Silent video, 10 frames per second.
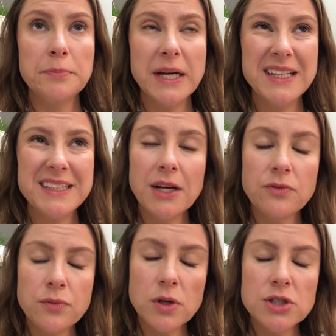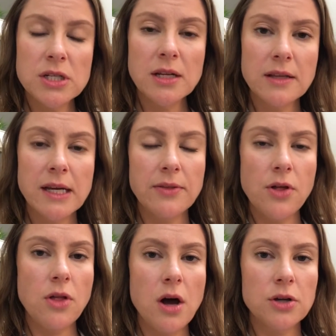But unfortunately, in
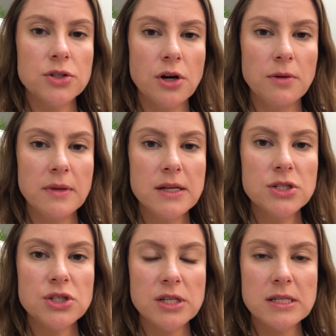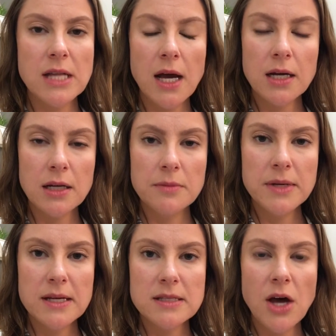the long term, that's just not going to
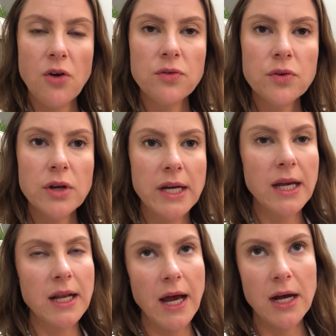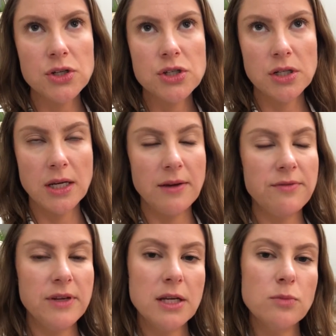be as helpful and can actually
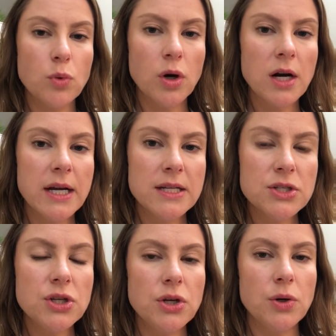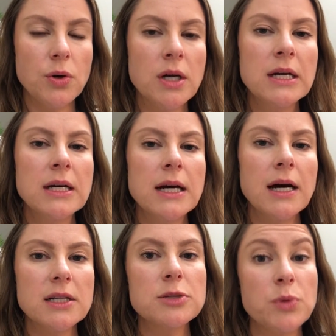feed more into
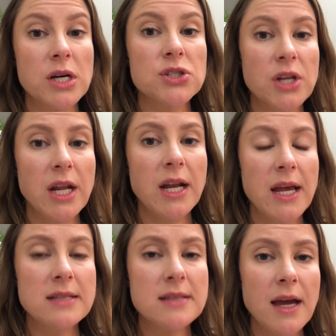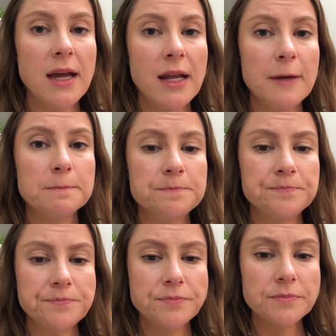depression and anxiety.
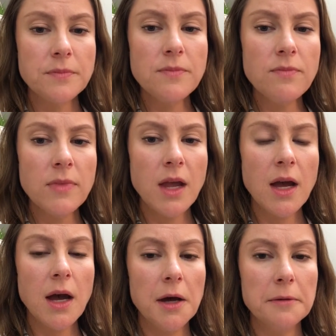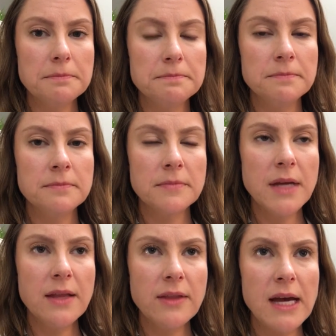
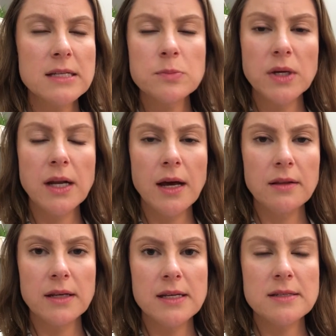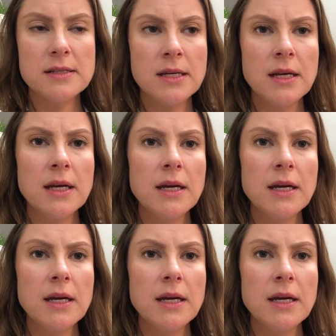And last but not least,